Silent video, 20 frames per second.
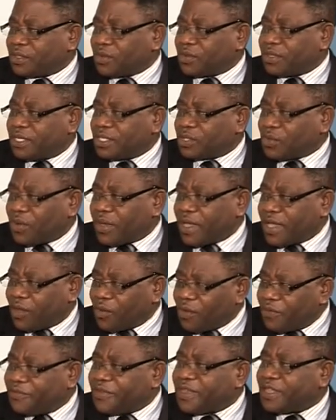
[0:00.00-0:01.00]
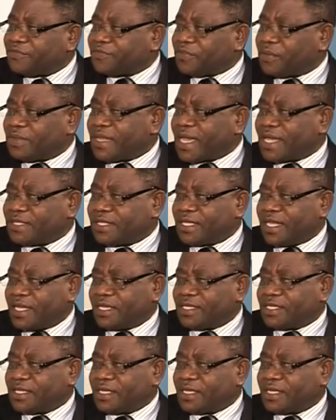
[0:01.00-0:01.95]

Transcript: his or her confidence from that stage.